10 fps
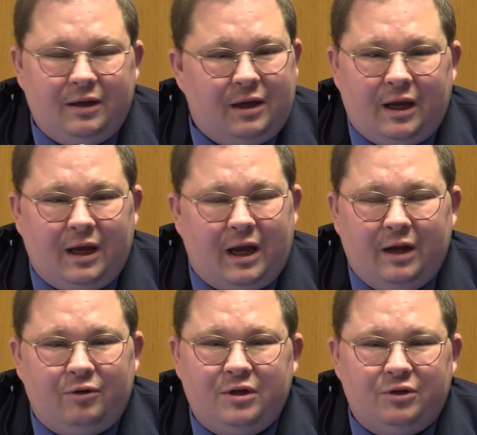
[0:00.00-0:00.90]
I
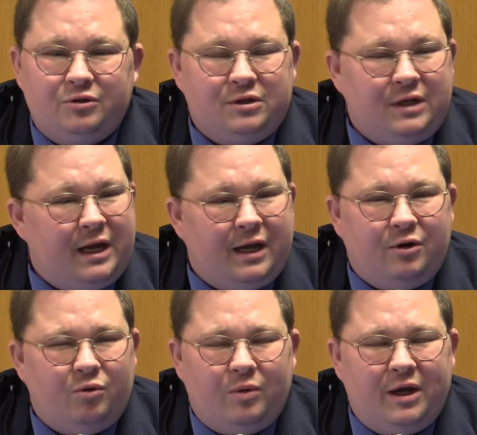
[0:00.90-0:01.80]
don't think there's a day I
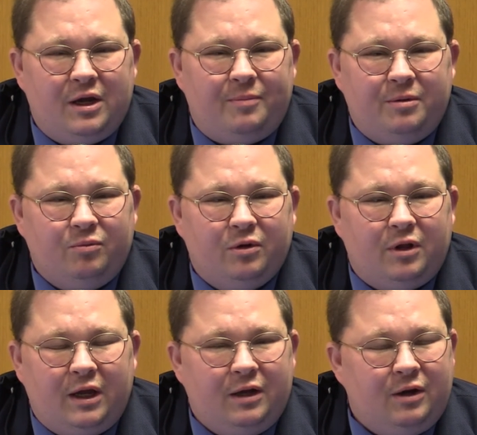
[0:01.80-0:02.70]
don't wake up
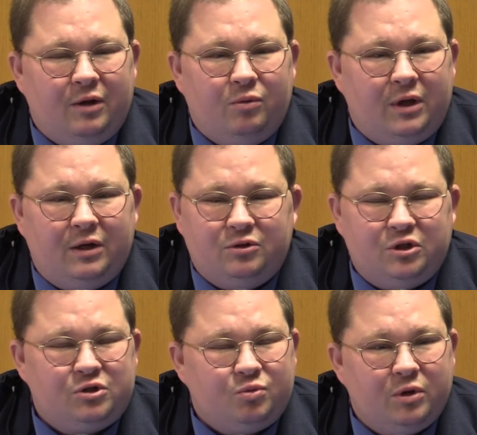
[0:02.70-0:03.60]
and
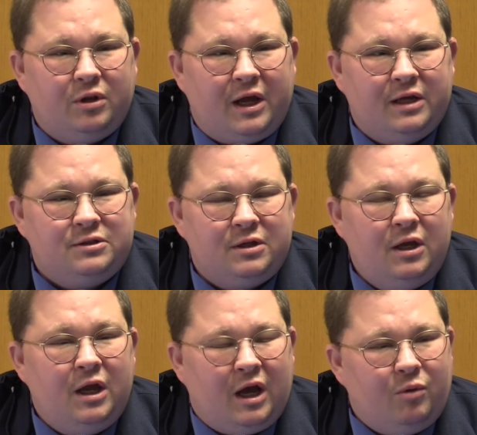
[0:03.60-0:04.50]
just realize
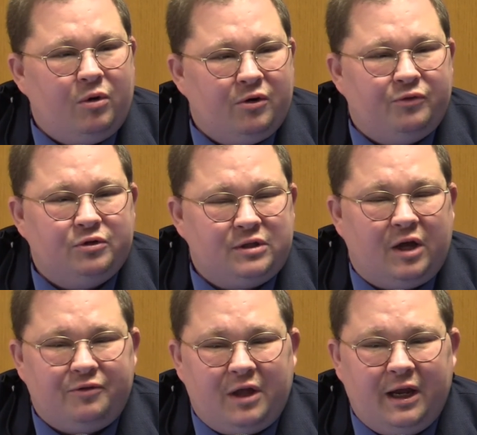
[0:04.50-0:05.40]
how wonderful
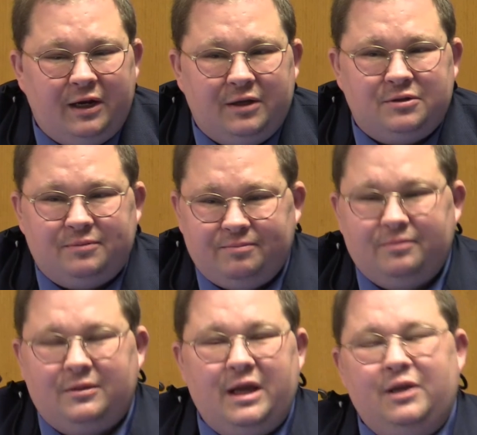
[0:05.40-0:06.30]
South Lyon is.
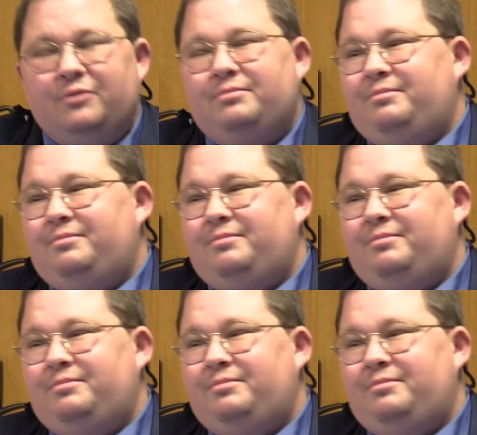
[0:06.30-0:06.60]
Thank you.